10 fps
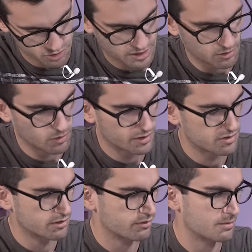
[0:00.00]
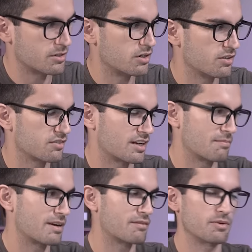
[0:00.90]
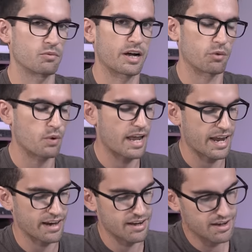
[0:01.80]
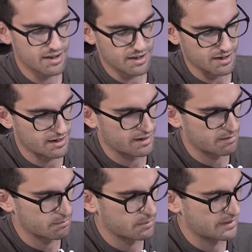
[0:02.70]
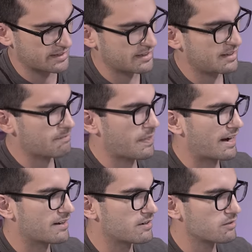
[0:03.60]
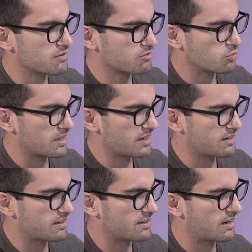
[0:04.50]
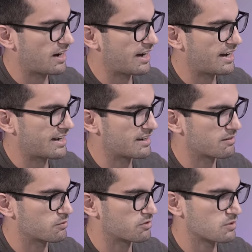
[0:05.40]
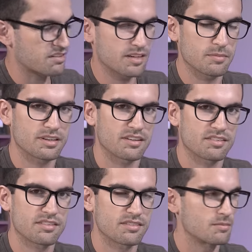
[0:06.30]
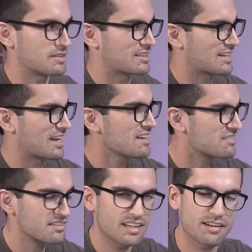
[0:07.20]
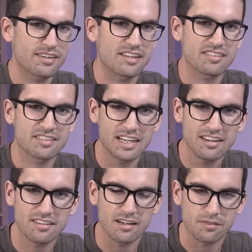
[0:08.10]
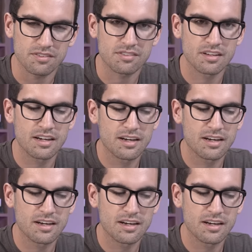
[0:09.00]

sure how long it took for him to notice that. It might have been right away. Uh, but I noticed when I was reassembling the system that the case didn't have any standoffs.